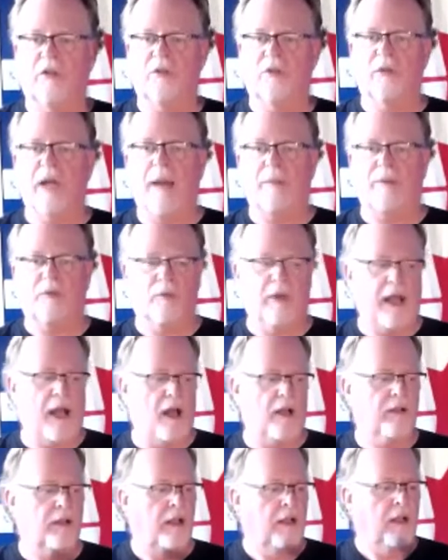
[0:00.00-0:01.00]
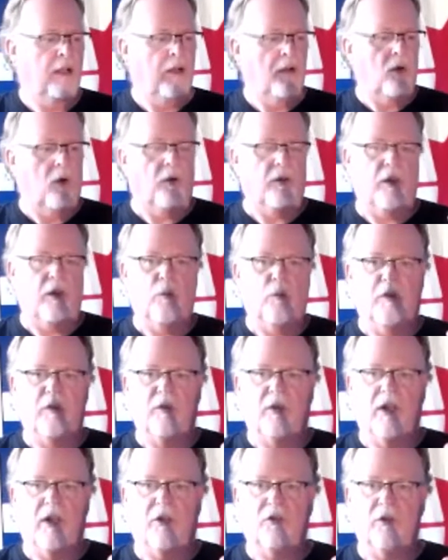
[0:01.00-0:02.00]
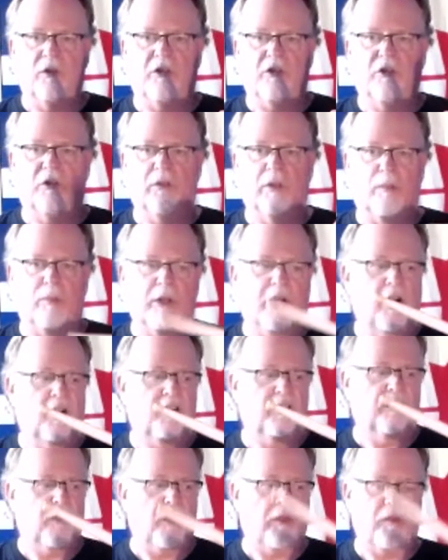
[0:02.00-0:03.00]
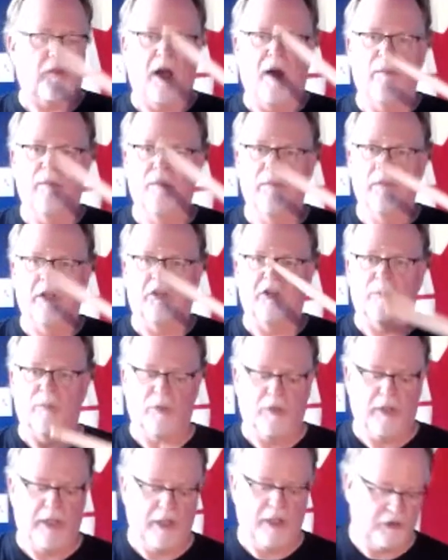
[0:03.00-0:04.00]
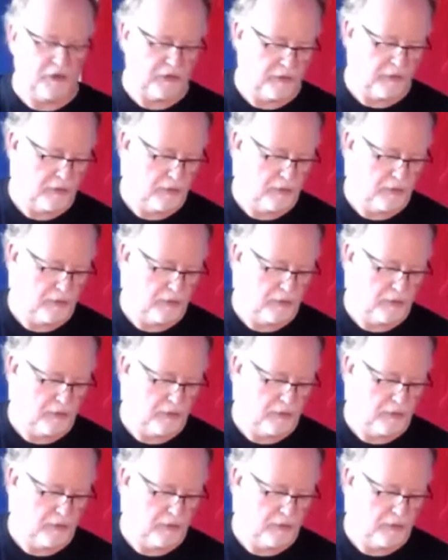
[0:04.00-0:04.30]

are wrapped around, or with traditional grip players, if the thumb is in place,